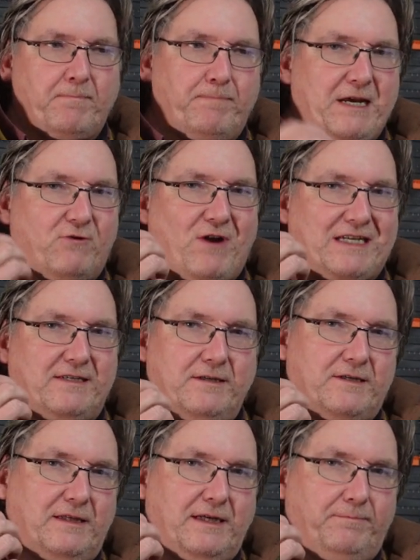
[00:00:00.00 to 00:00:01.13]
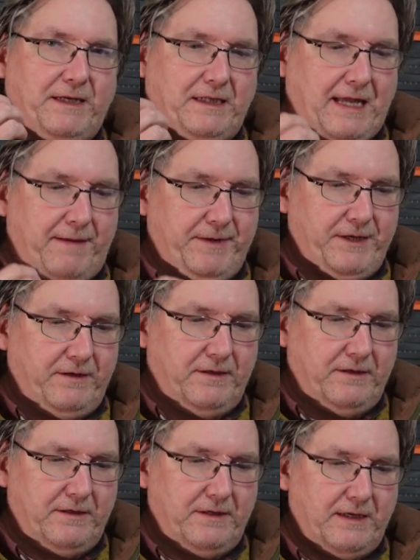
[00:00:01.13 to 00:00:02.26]
Bit of grassiness, a little bit of lemon,
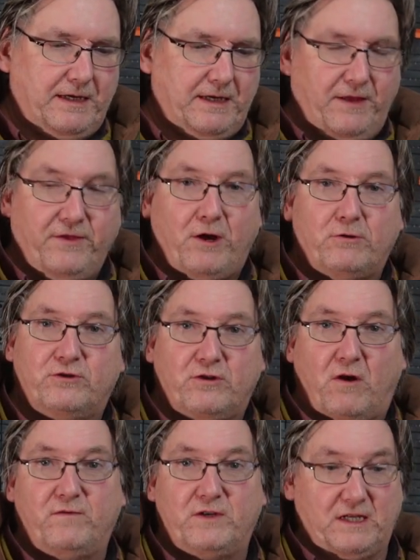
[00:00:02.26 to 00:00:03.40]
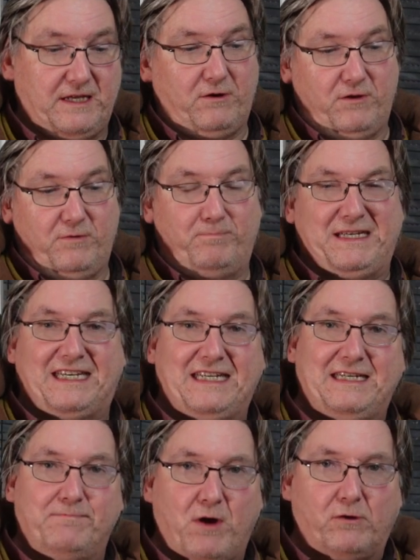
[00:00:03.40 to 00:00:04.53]
and those, obviously, the
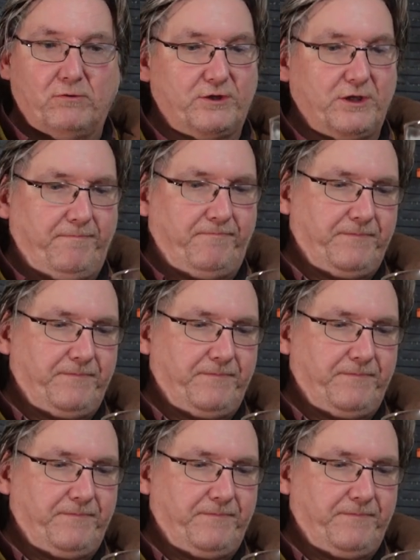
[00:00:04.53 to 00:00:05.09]
biscuity malts.